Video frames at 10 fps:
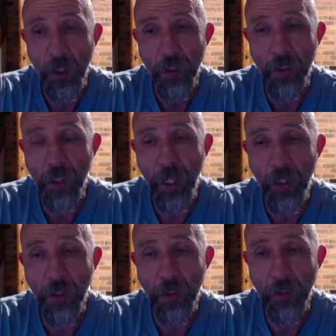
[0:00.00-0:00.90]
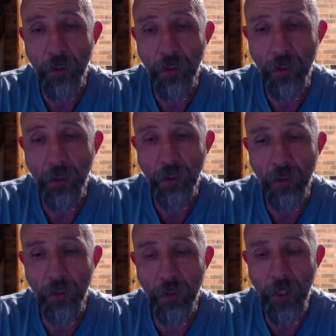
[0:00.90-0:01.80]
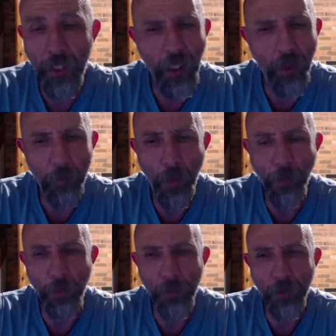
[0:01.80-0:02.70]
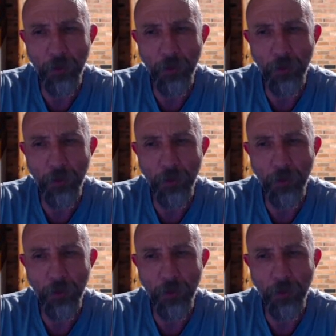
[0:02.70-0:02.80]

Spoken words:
then they're going to have problems.